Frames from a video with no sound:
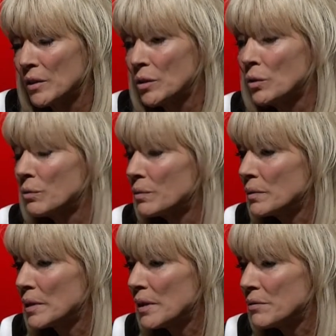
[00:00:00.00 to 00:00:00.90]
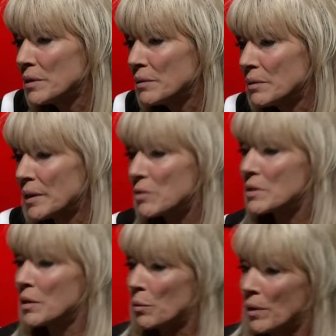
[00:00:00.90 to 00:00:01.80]
you've lived in, like you
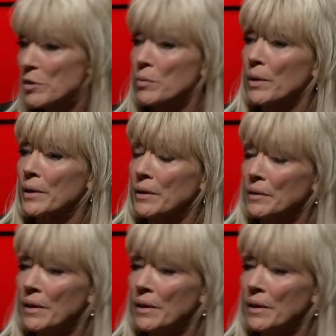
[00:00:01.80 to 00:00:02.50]
said, in Wells Park and,